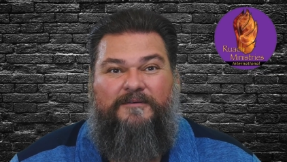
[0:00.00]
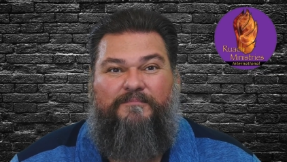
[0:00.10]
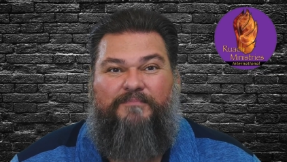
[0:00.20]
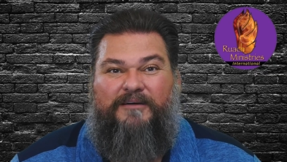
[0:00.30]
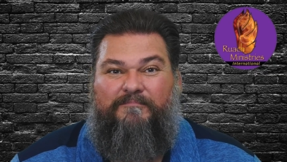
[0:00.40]

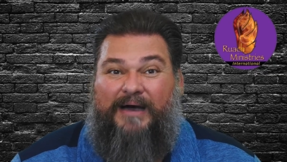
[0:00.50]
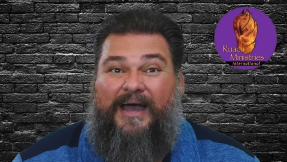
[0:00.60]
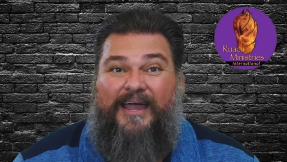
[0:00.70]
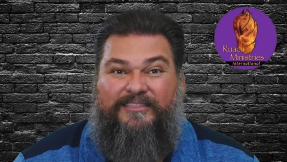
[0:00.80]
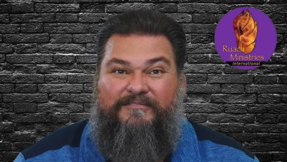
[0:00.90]
but
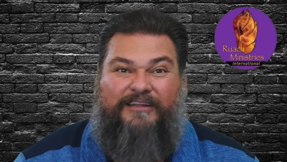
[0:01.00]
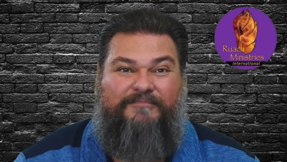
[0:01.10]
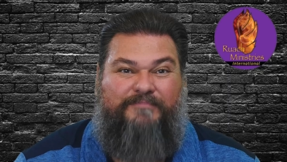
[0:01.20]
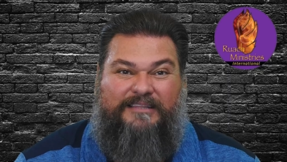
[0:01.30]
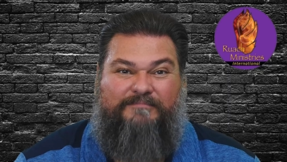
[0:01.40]
by the
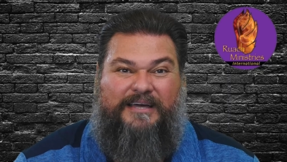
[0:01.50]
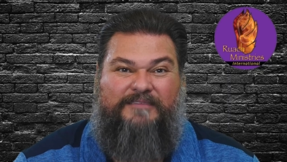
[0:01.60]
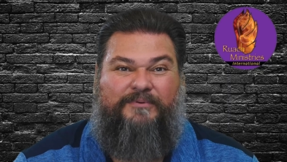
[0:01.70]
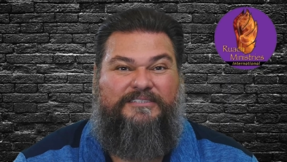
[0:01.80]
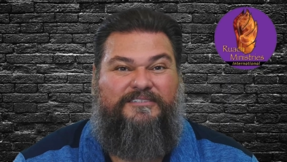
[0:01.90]
but by
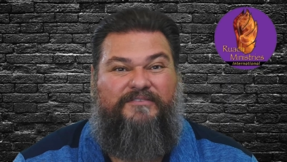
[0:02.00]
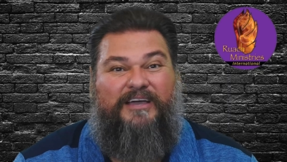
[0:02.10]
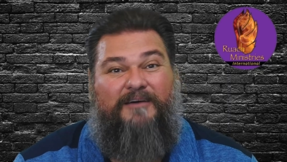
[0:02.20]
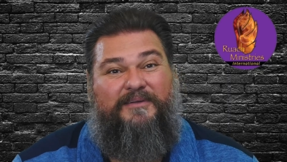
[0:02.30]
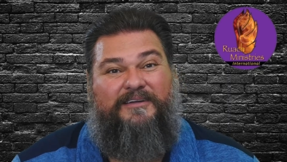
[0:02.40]
the presence of
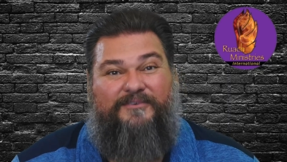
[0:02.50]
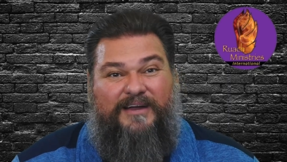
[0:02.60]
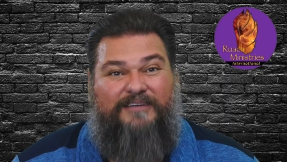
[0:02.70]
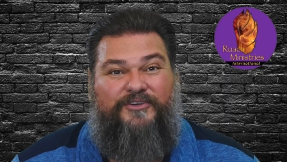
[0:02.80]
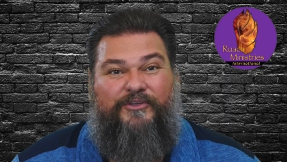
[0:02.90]
Yah being
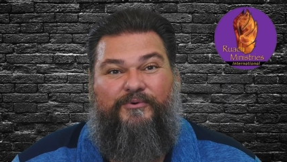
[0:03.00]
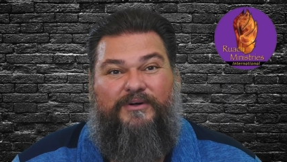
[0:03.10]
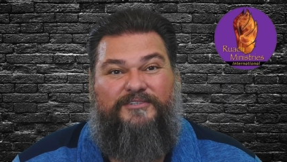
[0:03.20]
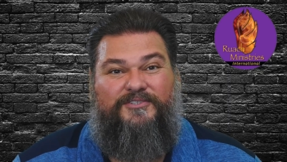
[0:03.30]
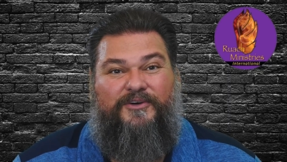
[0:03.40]
around you, you
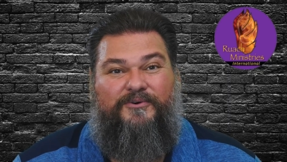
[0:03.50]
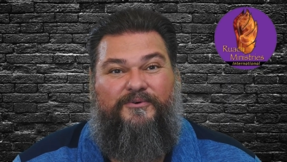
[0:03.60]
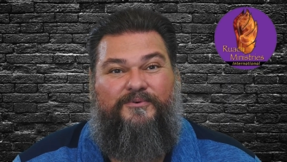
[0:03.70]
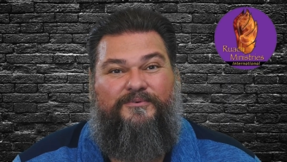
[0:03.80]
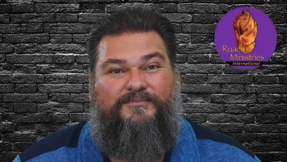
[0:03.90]

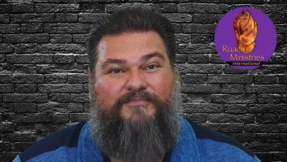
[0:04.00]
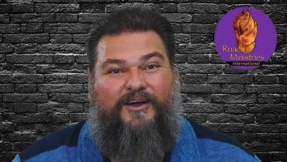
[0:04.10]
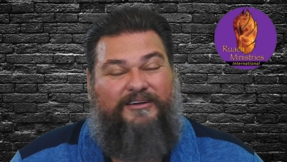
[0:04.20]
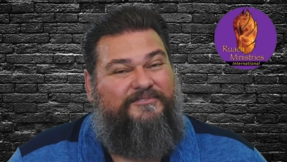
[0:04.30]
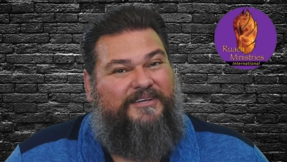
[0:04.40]
also
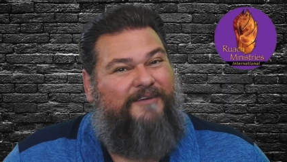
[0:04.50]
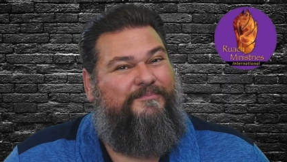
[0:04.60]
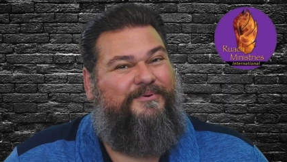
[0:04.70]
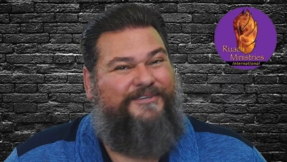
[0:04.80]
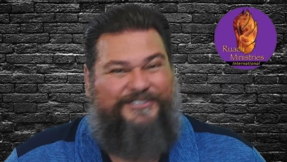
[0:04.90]
are lifted
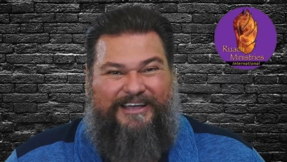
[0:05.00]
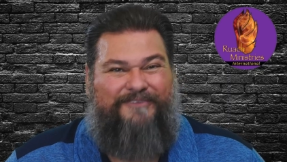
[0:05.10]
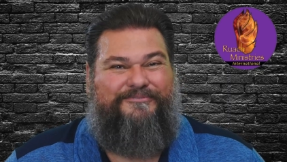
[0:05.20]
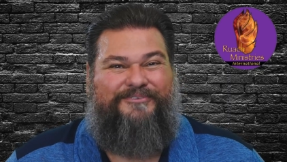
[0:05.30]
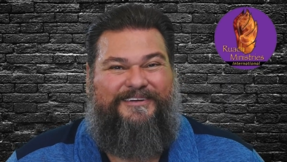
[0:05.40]
up
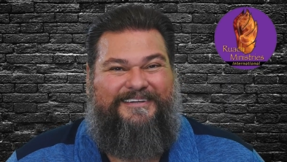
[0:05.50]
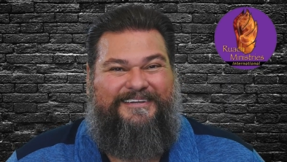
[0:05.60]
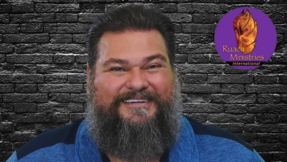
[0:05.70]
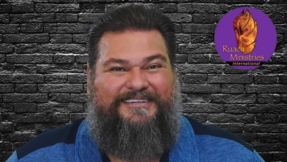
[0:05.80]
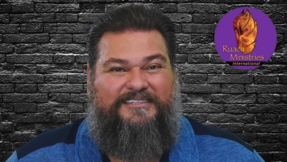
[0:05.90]
yourself.
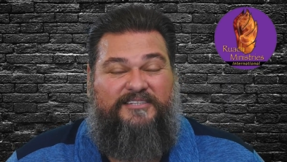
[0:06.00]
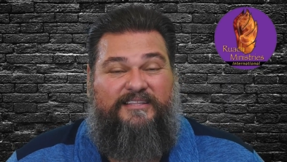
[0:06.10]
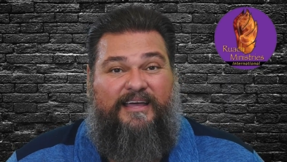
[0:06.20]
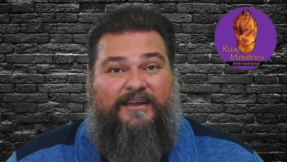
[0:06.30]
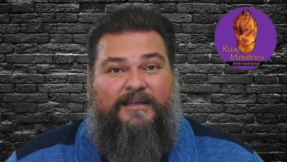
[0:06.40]
See
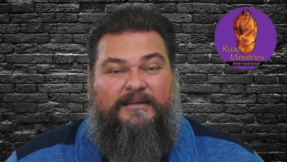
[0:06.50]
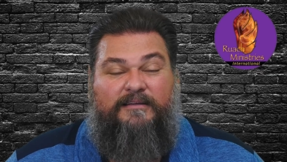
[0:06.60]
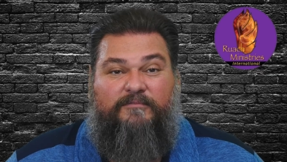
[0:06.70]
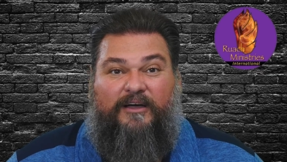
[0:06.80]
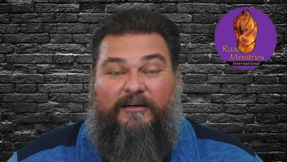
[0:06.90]
that?
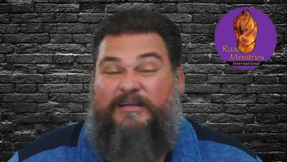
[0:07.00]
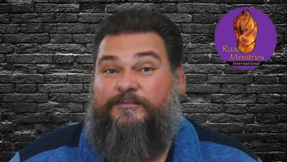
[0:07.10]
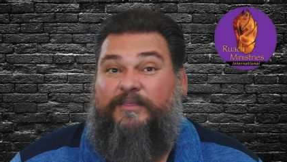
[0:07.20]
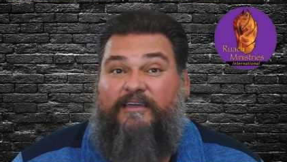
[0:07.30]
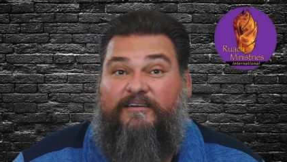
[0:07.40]
Uh,
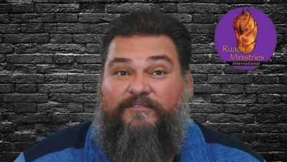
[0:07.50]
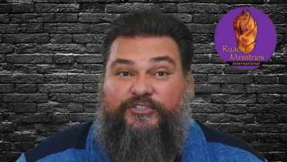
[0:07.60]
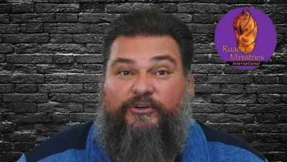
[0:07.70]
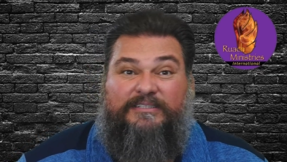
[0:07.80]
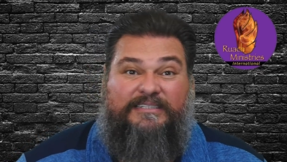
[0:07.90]
makes me think of
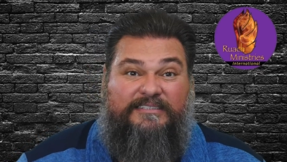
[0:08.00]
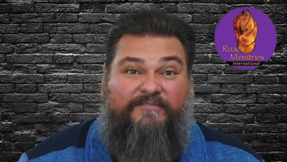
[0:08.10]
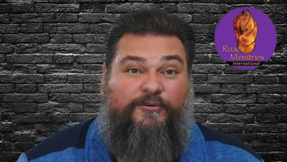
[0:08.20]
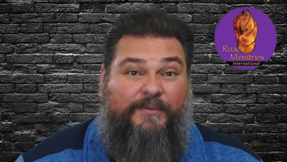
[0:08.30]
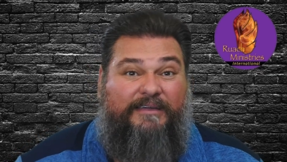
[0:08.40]
Yeshua. He says,
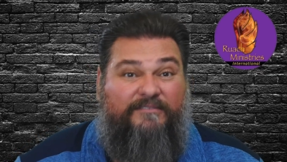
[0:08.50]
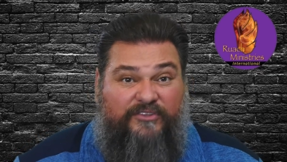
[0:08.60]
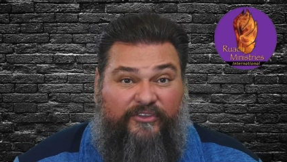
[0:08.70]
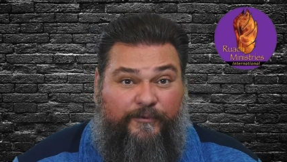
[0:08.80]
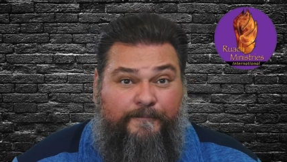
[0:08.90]
"Give it will be given
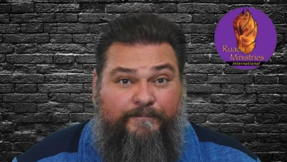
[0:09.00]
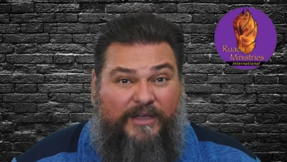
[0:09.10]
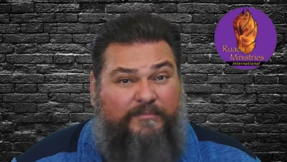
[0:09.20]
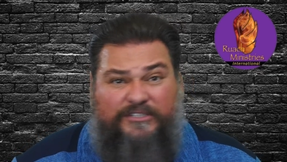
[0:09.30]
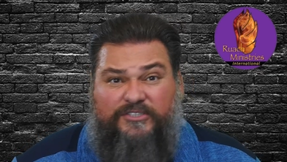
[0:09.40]
to you."
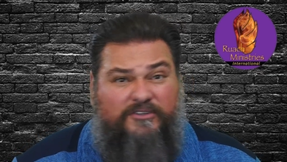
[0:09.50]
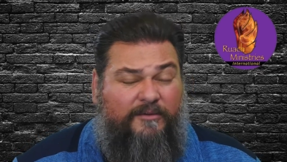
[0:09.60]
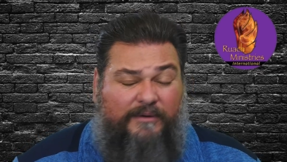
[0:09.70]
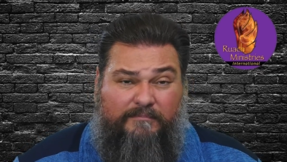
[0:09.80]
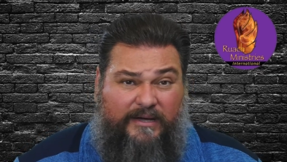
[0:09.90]
Now, I'm not just
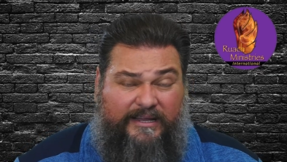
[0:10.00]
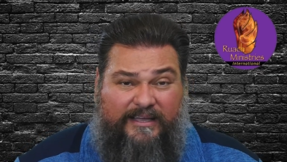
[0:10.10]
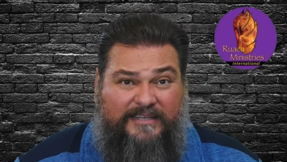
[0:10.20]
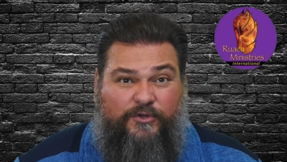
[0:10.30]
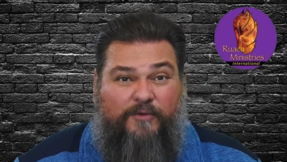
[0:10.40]
talking about money,
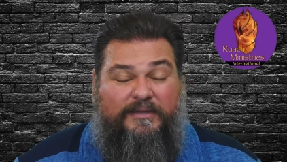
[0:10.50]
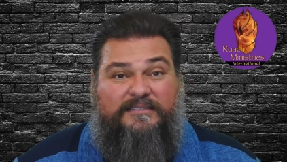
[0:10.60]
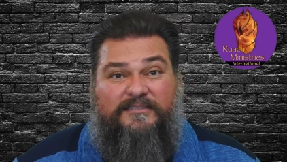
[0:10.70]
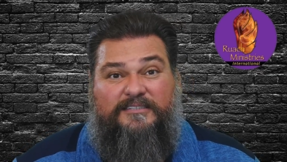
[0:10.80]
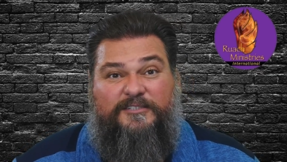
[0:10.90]
guys. Normally,
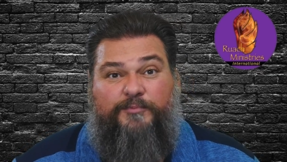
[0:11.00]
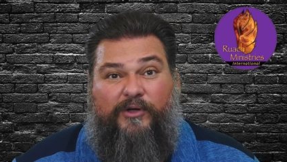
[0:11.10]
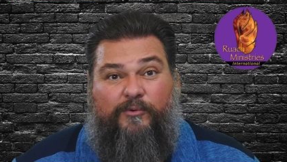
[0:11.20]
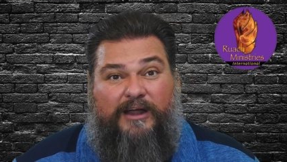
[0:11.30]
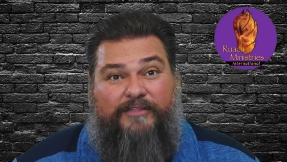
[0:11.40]
it's at this
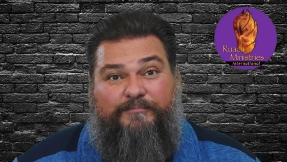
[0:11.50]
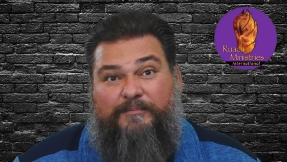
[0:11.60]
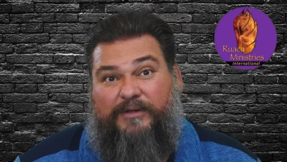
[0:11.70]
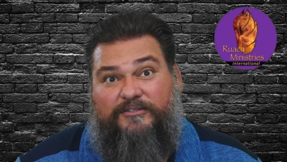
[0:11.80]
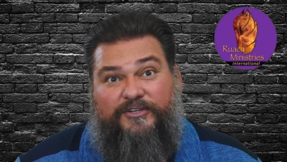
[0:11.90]
point where either
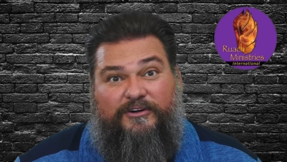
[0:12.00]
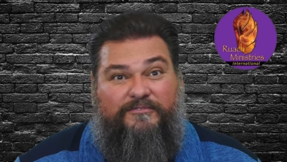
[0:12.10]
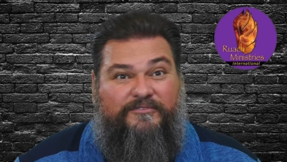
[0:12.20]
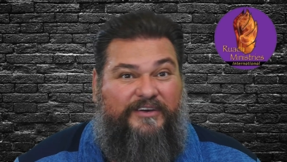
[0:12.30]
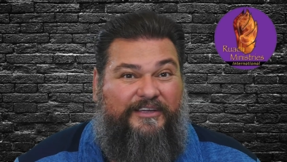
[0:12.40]
people either turn
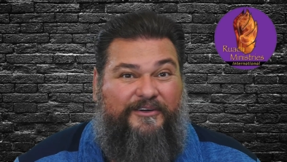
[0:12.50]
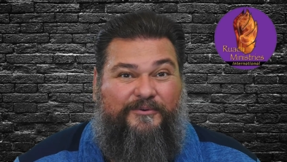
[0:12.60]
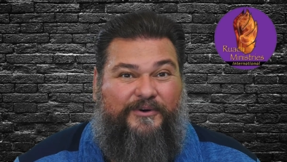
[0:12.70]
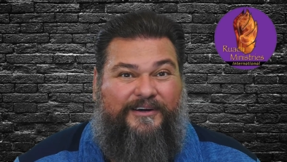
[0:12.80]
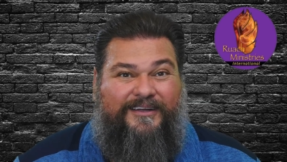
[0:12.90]
off the video
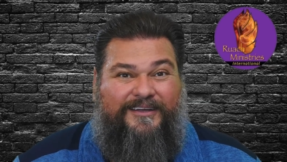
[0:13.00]
or